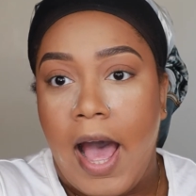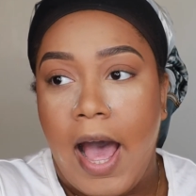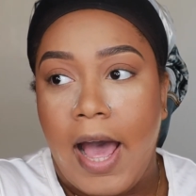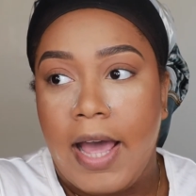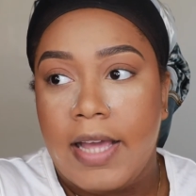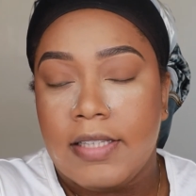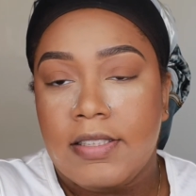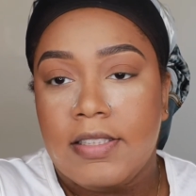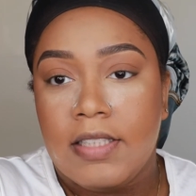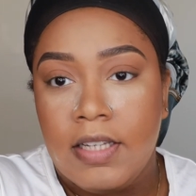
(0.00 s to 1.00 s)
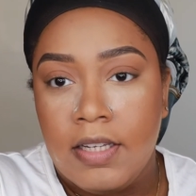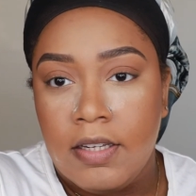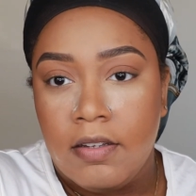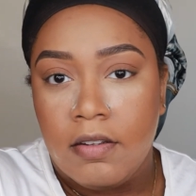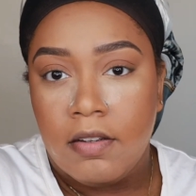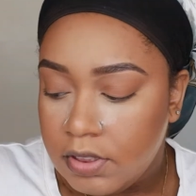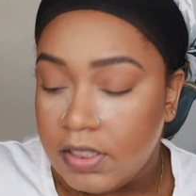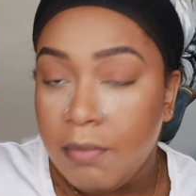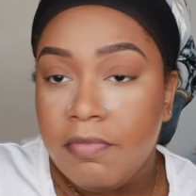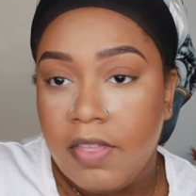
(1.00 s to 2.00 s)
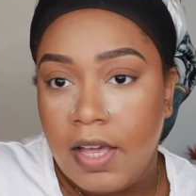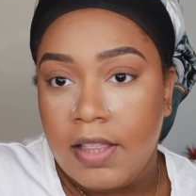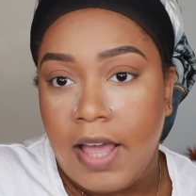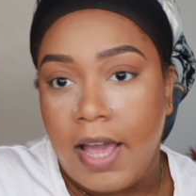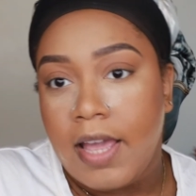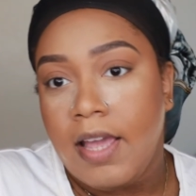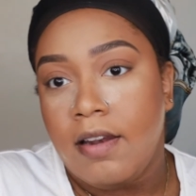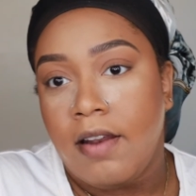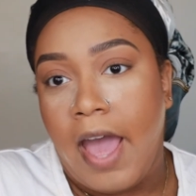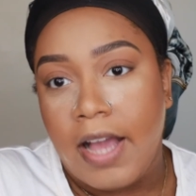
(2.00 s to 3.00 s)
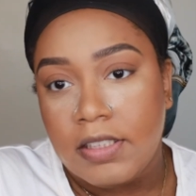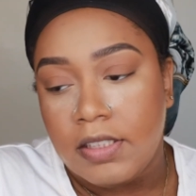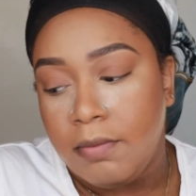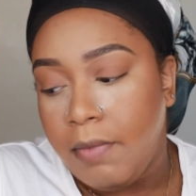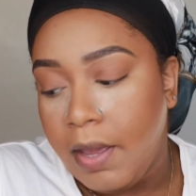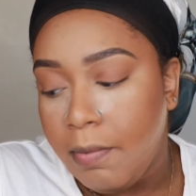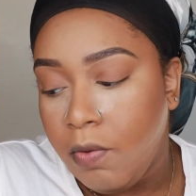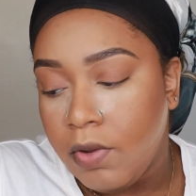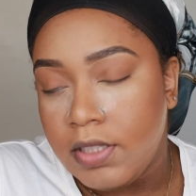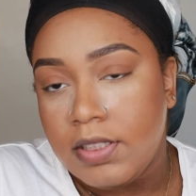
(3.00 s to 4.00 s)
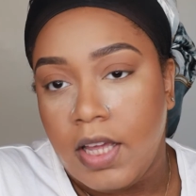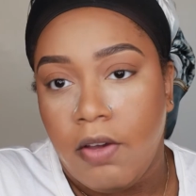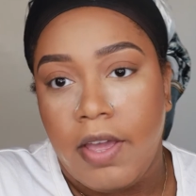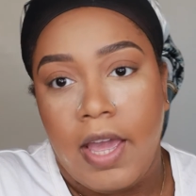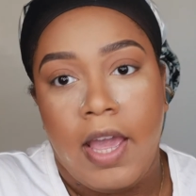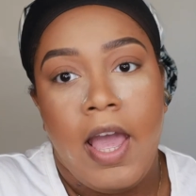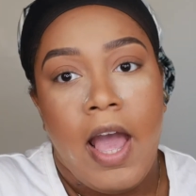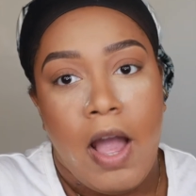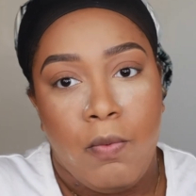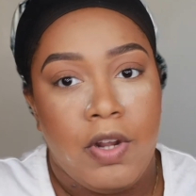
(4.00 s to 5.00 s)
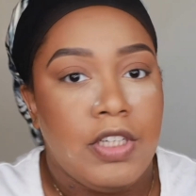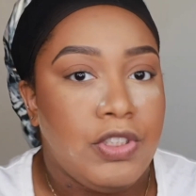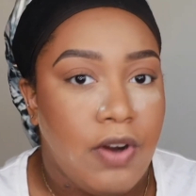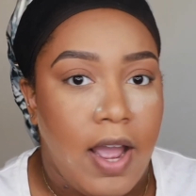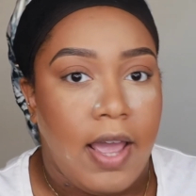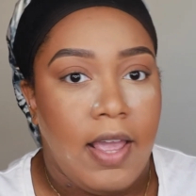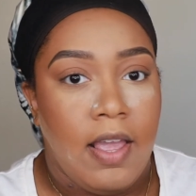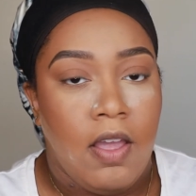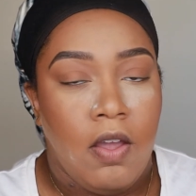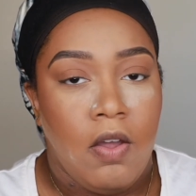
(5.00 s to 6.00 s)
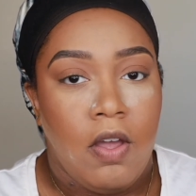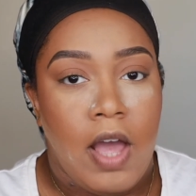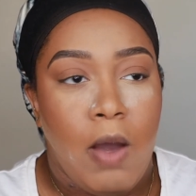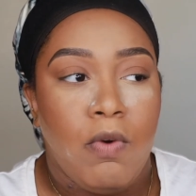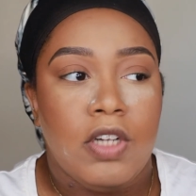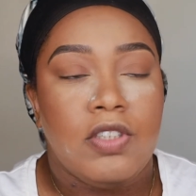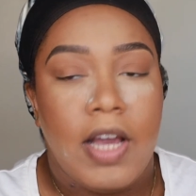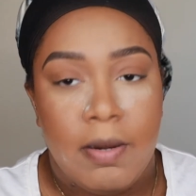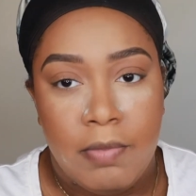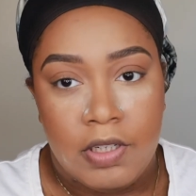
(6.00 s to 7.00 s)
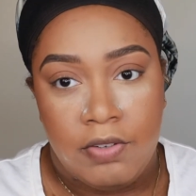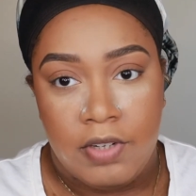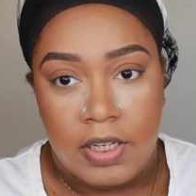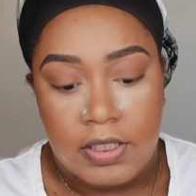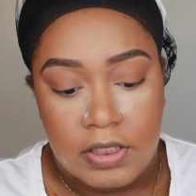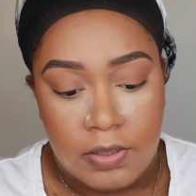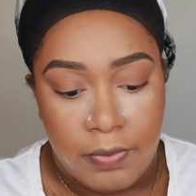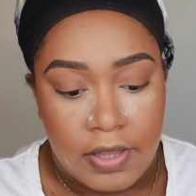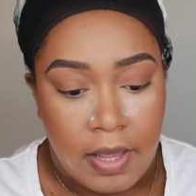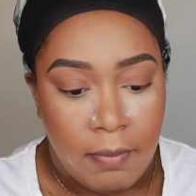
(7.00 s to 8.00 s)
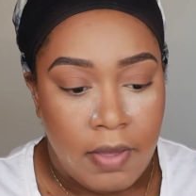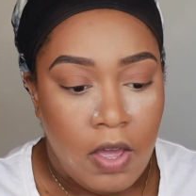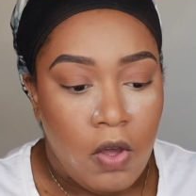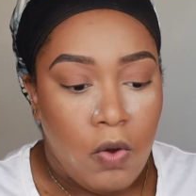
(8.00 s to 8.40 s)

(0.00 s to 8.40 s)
I see something that can actually make me want to say, okay, I want to try. I want to try to build a relationship with them.